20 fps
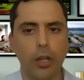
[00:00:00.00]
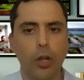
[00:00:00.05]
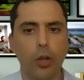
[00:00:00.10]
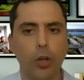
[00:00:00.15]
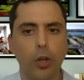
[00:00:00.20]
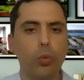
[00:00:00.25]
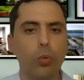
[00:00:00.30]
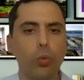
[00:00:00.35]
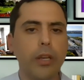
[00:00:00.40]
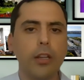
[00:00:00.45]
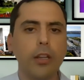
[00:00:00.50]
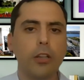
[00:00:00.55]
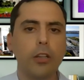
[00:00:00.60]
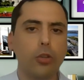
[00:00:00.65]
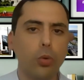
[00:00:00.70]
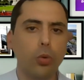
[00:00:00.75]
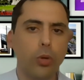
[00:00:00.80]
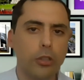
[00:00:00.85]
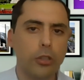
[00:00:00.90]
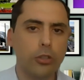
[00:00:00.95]
we need to
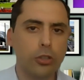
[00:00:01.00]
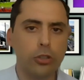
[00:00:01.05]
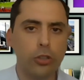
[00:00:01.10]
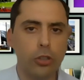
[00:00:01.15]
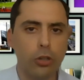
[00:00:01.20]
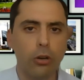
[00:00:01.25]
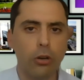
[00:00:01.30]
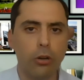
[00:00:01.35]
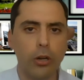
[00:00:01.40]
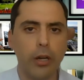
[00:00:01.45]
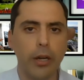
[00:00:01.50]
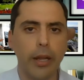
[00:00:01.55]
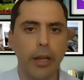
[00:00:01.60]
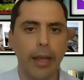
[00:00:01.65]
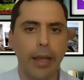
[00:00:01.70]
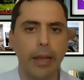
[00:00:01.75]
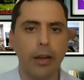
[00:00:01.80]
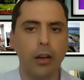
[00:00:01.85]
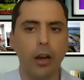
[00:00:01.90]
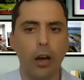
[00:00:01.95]
ensure
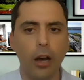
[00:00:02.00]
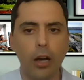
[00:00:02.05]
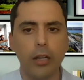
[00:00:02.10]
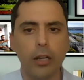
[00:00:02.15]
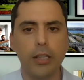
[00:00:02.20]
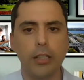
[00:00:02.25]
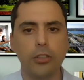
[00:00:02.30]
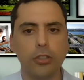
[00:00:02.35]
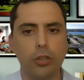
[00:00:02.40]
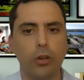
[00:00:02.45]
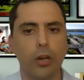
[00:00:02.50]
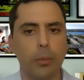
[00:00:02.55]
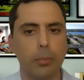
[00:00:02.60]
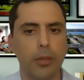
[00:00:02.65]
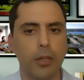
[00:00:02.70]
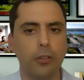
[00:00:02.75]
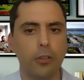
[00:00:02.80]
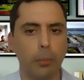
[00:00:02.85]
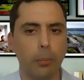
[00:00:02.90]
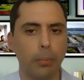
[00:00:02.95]
an
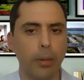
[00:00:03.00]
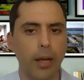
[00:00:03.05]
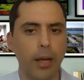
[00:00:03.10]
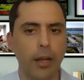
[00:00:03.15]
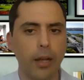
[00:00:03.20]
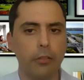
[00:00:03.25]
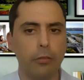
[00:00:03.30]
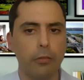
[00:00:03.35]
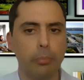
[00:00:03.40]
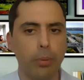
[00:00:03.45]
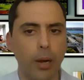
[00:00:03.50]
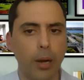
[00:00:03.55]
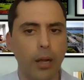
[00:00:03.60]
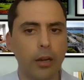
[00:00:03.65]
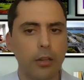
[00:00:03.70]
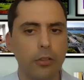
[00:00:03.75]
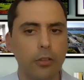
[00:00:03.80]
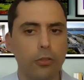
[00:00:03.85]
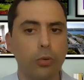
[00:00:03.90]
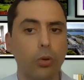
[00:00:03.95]
uninterrupted supply of
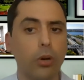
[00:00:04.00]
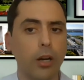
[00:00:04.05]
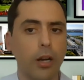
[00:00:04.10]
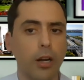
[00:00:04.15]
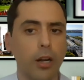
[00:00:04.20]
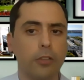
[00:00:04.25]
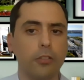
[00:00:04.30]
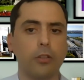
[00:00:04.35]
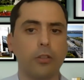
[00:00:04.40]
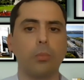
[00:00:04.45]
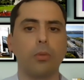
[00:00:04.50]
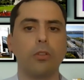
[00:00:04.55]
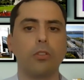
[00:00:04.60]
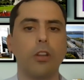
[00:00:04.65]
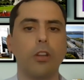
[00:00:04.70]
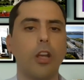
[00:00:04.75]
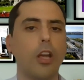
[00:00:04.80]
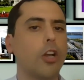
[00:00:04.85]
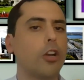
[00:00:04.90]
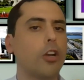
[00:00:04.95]
products to our customers,
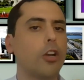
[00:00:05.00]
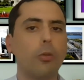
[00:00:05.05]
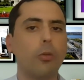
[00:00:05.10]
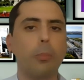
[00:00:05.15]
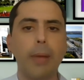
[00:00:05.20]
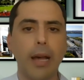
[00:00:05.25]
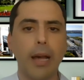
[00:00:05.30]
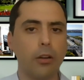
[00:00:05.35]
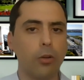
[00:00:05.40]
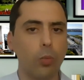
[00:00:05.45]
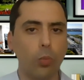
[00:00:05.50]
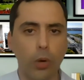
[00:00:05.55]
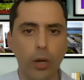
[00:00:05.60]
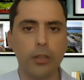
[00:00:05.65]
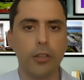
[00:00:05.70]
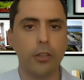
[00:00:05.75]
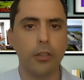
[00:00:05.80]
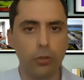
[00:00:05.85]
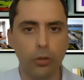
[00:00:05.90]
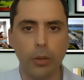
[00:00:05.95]
no matter what
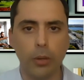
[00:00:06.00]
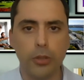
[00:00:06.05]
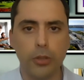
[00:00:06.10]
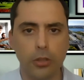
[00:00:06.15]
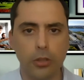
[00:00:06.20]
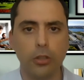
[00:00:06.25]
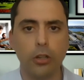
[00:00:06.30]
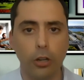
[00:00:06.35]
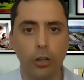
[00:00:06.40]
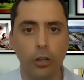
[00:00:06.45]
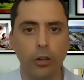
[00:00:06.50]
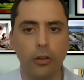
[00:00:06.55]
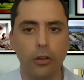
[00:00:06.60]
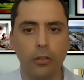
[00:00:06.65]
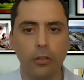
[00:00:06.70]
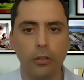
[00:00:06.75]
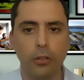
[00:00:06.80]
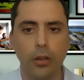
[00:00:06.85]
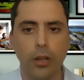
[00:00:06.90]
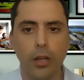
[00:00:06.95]
disruption
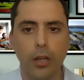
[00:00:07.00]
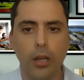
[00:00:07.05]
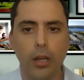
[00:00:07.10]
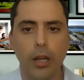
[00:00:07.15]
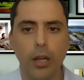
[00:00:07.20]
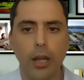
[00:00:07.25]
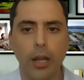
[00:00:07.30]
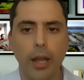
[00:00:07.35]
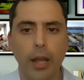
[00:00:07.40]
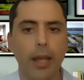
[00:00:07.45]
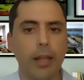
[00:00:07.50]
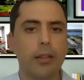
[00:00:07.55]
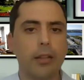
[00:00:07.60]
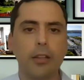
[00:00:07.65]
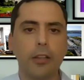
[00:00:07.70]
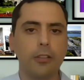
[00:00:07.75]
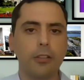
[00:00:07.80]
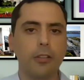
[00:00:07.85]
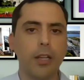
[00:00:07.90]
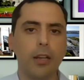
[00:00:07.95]
occurs. And
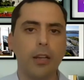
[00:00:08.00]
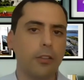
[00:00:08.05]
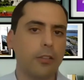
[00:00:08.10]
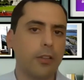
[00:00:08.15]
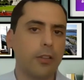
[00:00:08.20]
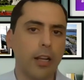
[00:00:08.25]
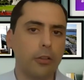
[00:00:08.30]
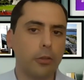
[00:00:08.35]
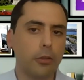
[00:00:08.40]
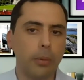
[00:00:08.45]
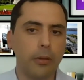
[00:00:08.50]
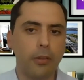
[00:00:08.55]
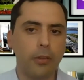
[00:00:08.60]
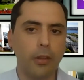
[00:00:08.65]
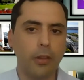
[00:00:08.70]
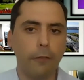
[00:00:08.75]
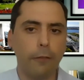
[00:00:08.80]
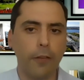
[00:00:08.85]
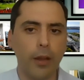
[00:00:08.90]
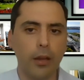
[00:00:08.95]
this need is not
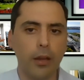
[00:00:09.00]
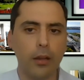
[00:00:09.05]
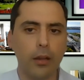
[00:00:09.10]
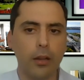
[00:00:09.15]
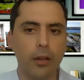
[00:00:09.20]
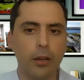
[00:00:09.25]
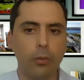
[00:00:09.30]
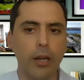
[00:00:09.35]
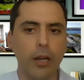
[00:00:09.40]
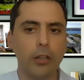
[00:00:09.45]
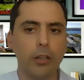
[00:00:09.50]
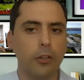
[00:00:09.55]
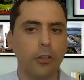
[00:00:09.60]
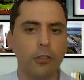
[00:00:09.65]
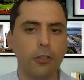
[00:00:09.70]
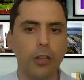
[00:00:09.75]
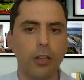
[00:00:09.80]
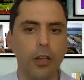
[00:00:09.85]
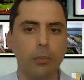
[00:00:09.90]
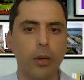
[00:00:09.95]
specific, right, to
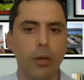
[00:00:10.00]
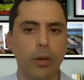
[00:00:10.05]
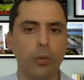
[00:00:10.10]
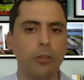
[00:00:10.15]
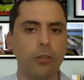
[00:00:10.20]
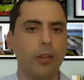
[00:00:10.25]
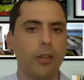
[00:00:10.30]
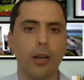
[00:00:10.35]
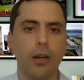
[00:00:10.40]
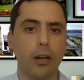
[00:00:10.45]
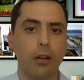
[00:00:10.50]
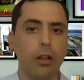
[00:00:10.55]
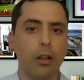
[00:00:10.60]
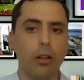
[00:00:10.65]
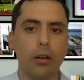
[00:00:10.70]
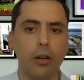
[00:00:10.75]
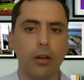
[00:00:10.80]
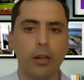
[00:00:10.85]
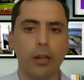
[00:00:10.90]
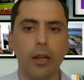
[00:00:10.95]
Sigma. We see it in all
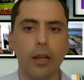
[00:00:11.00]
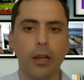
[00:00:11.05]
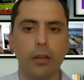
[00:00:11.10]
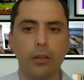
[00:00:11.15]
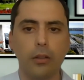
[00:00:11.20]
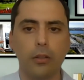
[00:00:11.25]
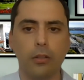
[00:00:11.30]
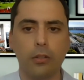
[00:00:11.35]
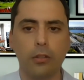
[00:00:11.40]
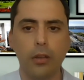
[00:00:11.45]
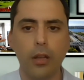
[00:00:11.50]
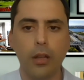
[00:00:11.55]
our clients.